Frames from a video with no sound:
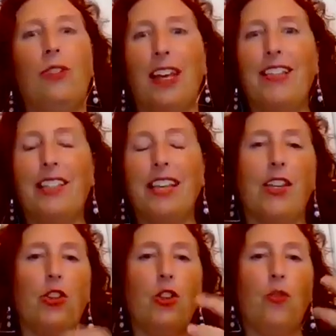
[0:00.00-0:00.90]
It's
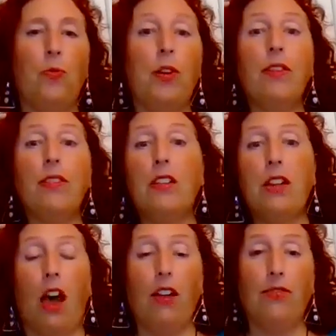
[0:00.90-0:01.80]
like you've built
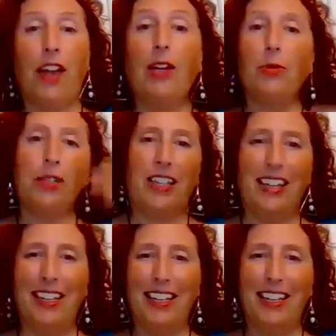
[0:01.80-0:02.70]
enough
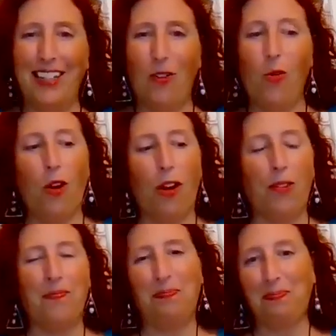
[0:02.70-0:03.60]
equity,
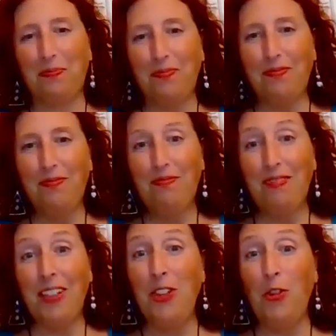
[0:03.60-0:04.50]
or
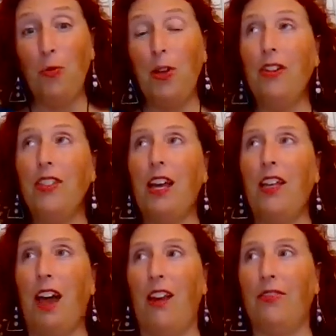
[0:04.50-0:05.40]
you've built
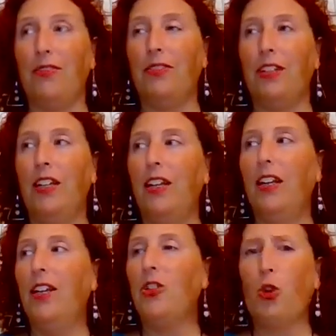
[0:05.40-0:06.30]
enough
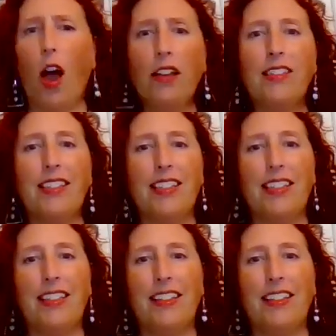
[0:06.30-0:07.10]
trust